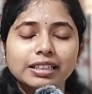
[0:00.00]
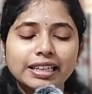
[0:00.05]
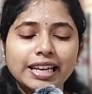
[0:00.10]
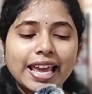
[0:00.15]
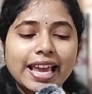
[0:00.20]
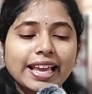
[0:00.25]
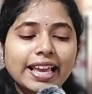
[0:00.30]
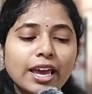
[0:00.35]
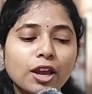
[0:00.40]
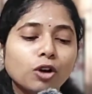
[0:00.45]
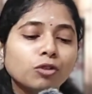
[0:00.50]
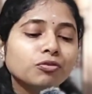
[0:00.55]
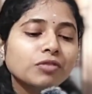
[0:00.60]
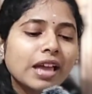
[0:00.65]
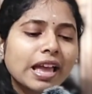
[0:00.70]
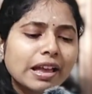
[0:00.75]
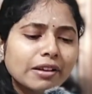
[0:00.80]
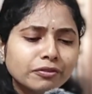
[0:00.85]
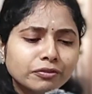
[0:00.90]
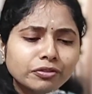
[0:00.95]
take care of
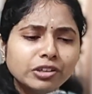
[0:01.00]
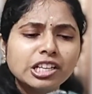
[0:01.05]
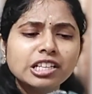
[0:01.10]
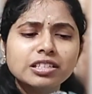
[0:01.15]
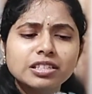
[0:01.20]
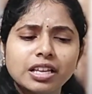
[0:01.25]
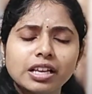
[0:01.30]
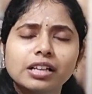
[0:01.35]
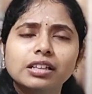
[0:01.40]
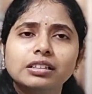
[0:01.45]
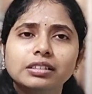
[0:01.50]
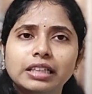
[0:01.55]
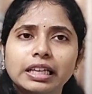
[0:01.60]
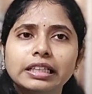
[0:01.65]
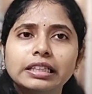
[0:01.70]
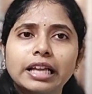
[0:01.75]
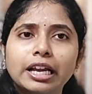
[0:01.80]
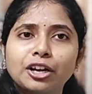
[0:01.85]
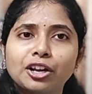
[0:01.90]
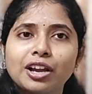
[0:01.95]
every single thing
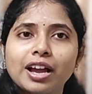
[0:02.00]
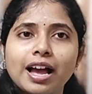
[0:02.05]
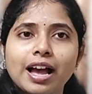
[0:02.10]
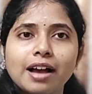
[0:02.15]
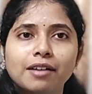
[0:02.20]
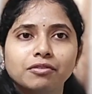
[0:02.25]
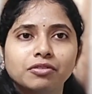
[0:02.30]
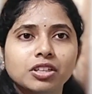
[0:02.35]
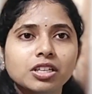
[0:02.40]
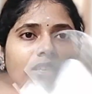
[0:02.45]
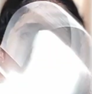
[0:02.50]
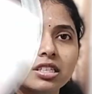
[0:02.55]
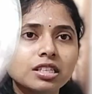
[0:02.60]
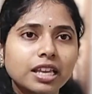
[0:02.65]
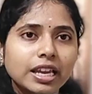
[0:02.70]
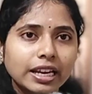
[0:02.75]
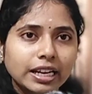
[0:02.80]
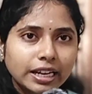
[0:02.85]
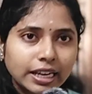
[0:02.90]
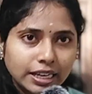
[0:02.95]
that you have. This
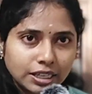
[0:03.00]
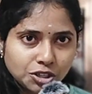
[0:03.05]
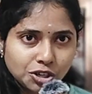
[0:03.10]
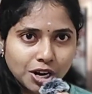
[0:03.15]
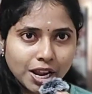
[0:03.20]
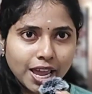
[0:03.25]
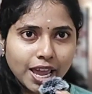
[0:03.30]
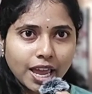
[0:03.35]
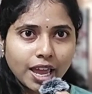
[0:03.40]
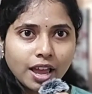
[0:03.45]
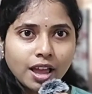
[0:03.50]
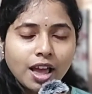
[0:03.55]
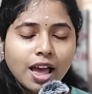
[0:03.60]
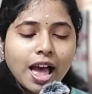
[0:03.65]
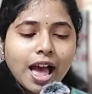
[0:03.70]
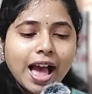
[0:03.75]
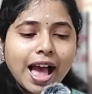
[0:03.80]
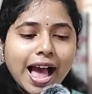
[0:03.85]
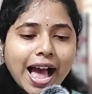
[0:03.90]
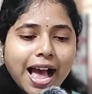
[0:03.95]
kidney tray
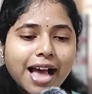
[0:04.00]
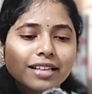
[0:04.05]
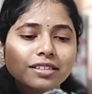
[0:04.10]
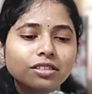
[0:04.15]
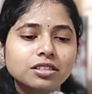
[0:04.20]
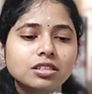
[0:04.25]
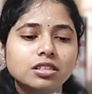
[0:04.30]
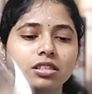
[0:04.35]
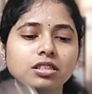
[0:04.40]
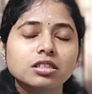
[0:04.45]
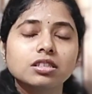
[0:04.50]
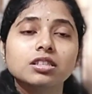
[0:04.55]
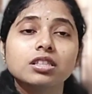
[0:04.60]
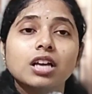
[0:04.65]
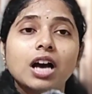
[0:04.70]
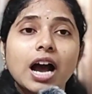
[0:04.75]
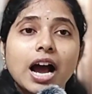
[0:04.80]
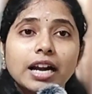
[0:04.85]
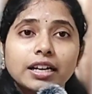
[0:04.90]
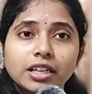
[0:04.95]
has
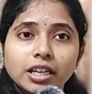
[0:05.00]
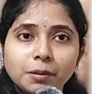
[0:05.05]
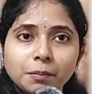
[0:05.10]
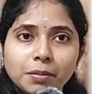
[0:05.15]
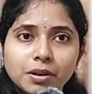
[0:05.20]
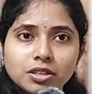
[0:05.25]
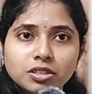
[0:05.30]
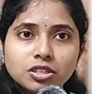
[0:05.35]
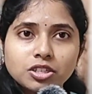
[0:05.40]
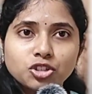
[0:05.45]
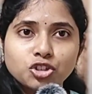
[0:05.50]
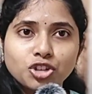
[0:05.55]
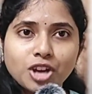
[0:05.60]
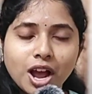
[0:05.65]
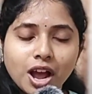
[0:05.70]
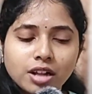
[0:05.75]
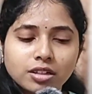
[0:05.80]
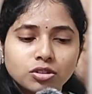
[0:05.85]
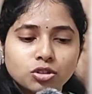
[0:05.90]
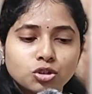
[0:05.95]
the 100%
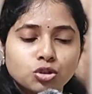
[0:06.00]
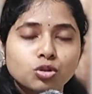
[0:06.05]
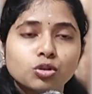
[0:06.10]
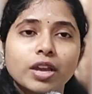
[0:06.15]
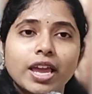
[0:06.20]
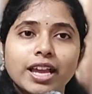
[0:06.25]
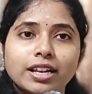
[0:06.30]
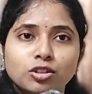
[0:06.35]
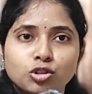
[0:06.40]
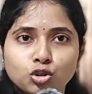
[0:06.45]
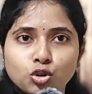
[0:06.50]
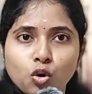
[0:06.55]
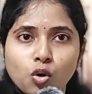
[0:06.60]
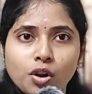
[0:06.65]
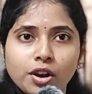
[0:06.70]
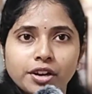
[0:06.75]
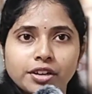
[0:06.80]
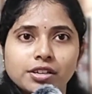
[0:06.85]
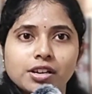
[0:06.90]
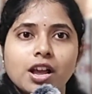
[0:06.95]
chance to get
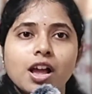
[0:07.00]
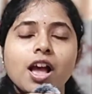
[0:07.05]
stolen.